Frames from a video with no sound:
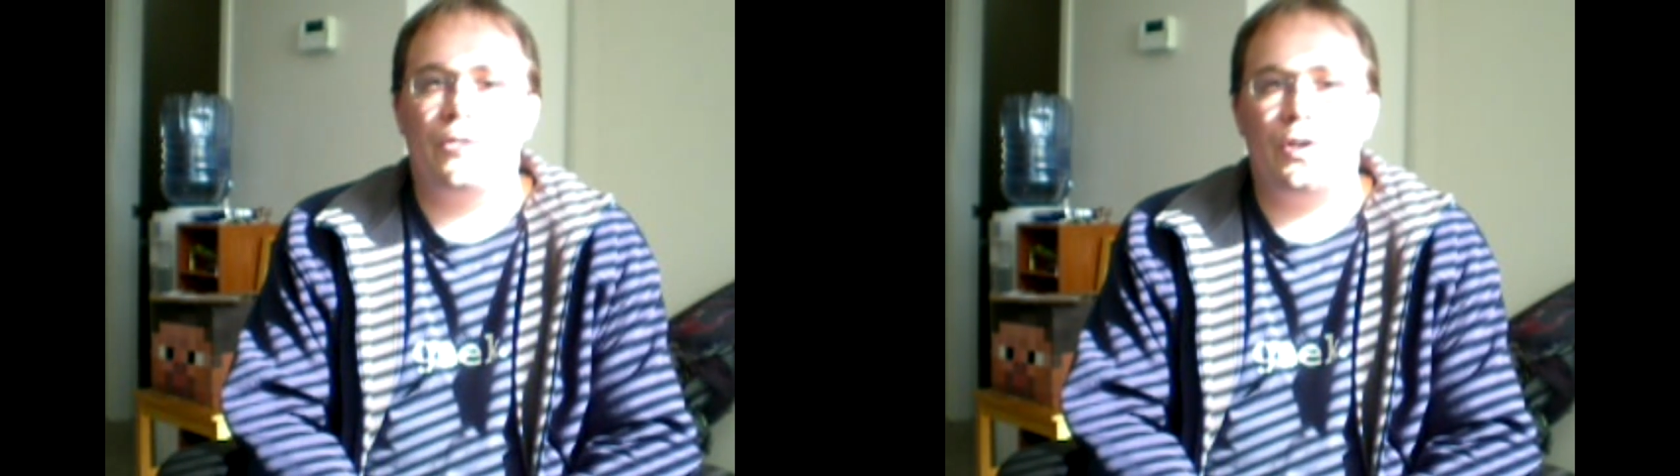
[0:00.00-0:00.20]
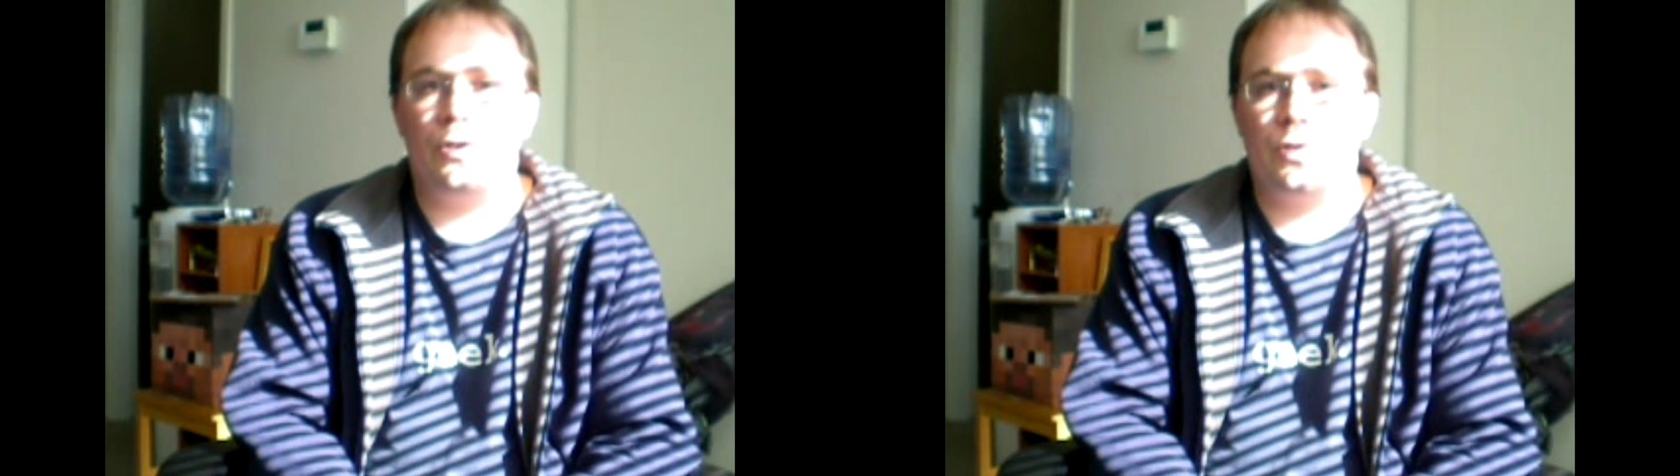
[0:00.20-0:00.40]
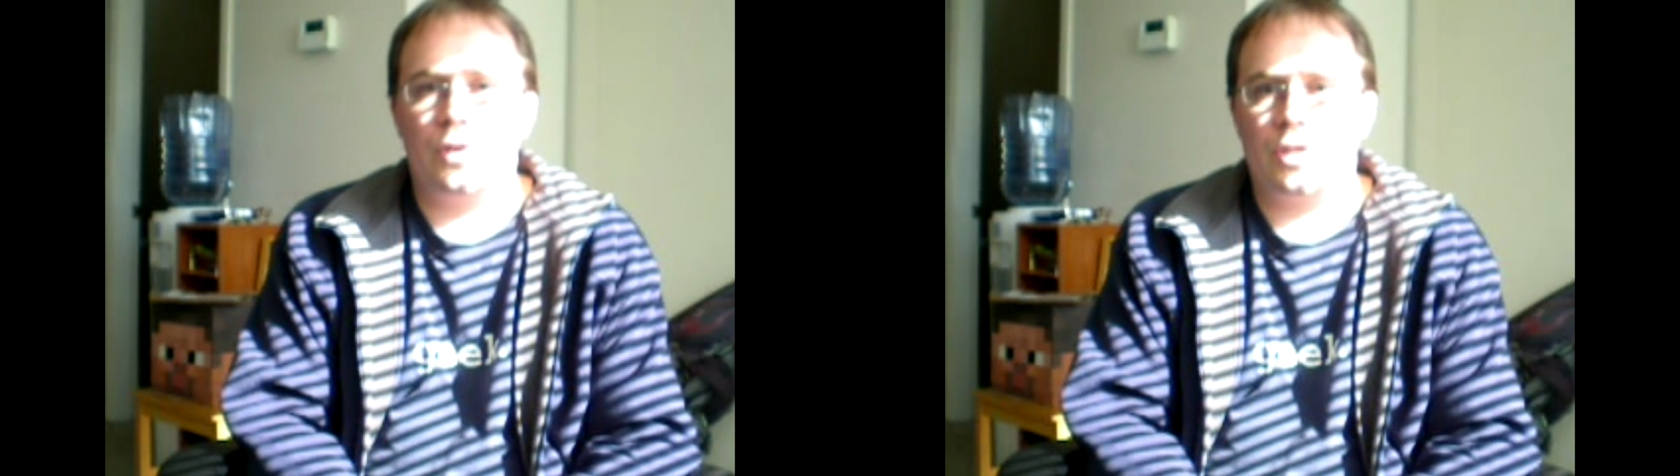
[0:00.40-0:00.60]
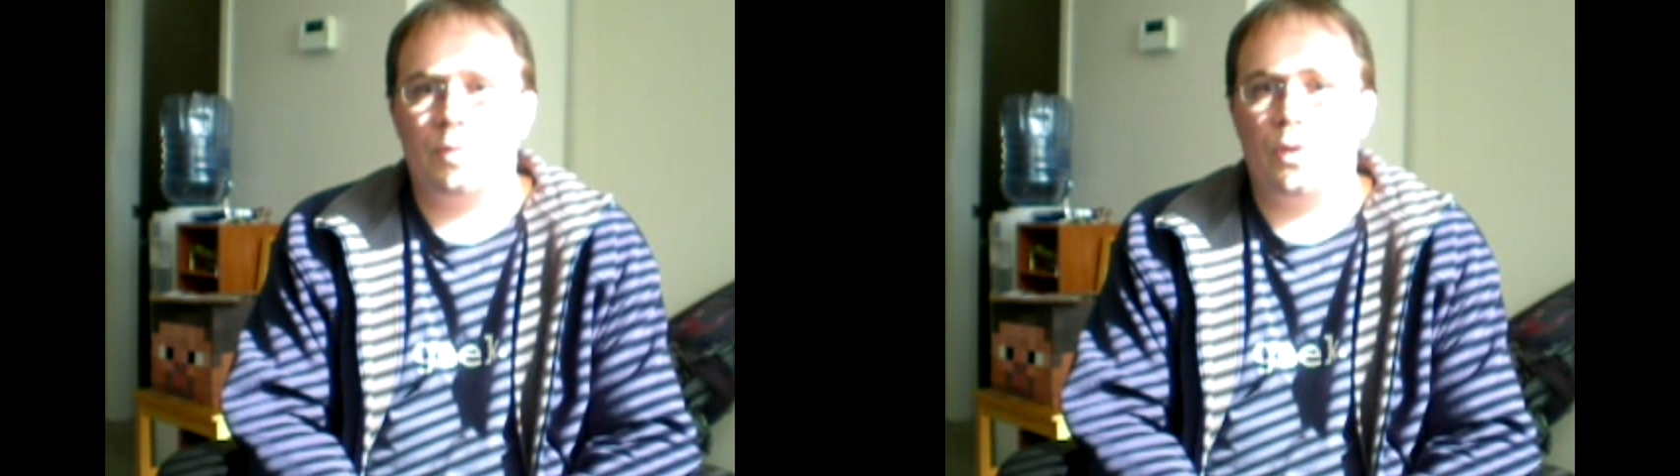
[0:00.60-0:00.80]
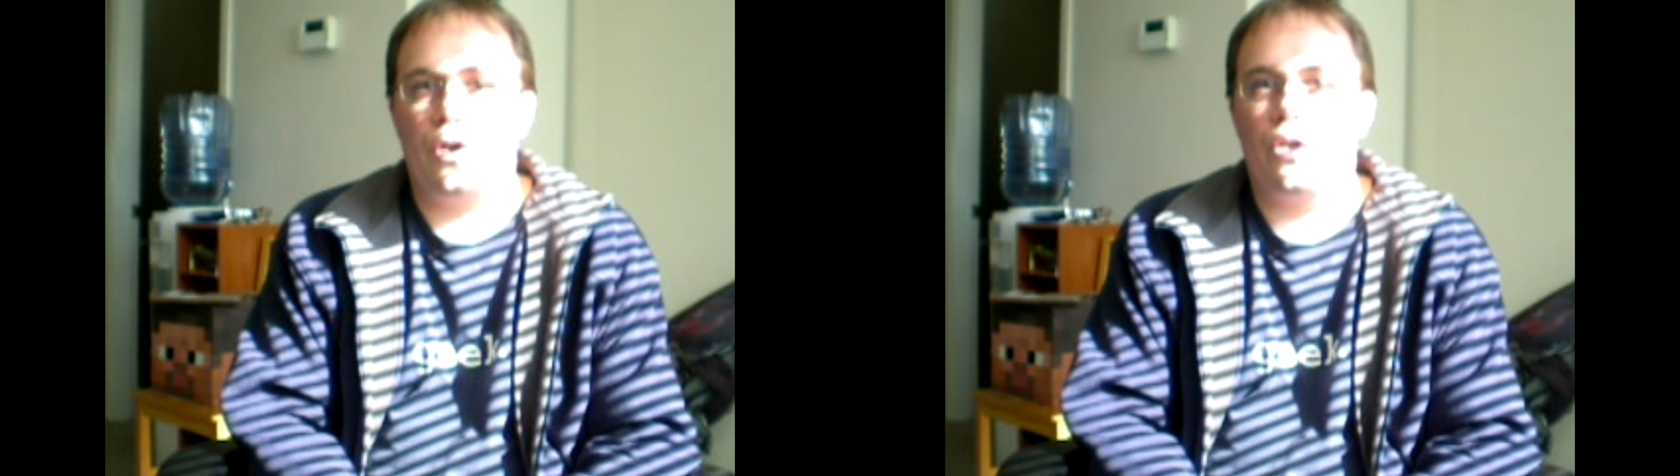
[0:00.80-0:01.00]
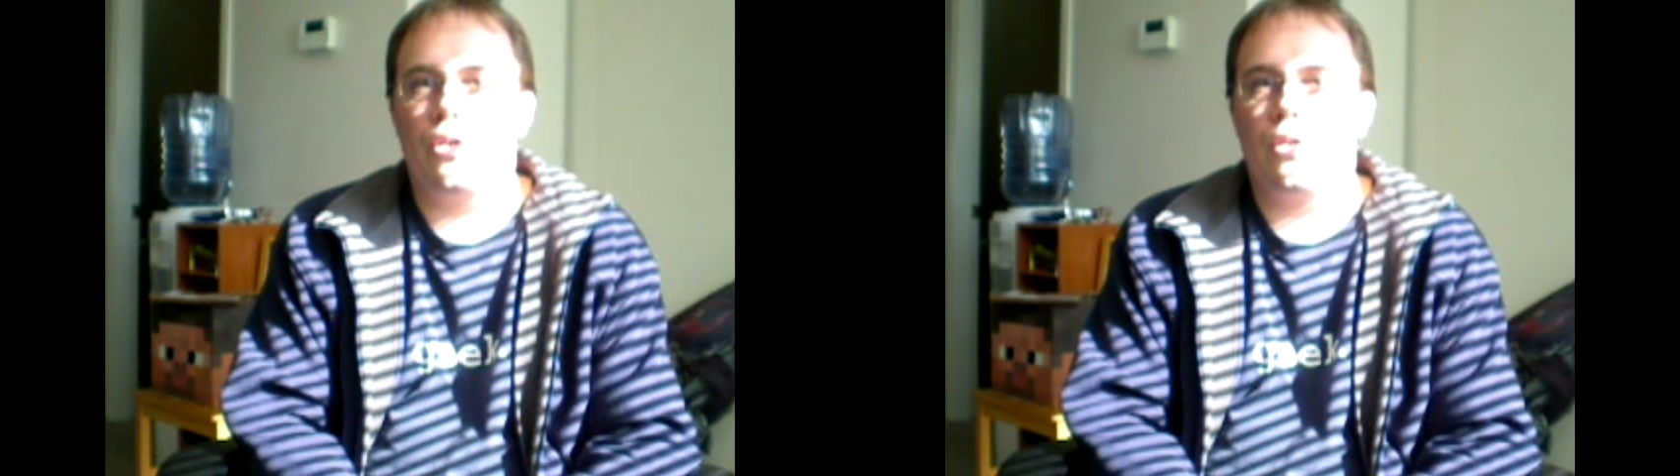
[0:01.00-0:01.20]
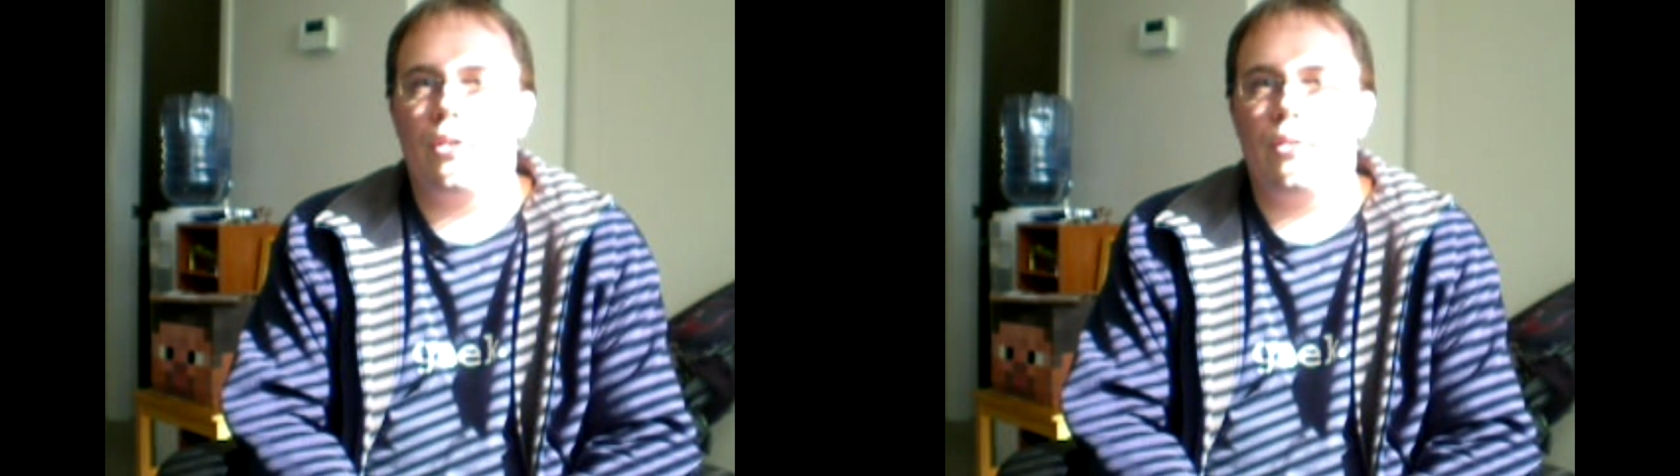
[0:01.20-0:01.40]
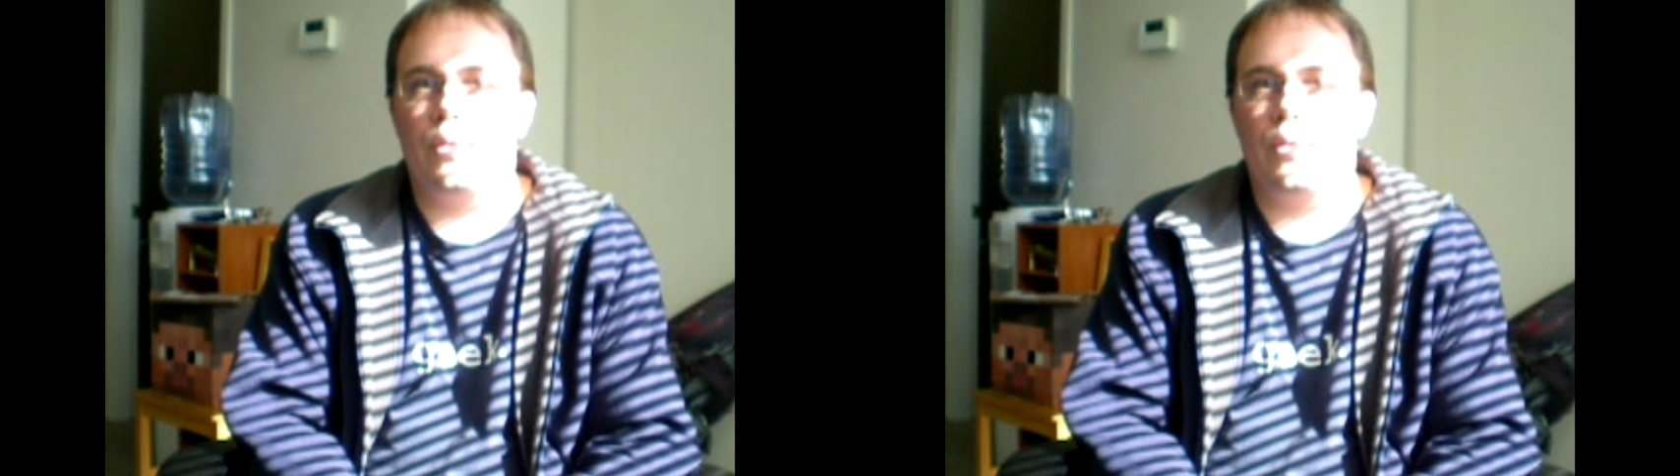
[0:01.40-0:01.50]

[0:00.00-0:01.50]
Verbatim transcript: for you to explore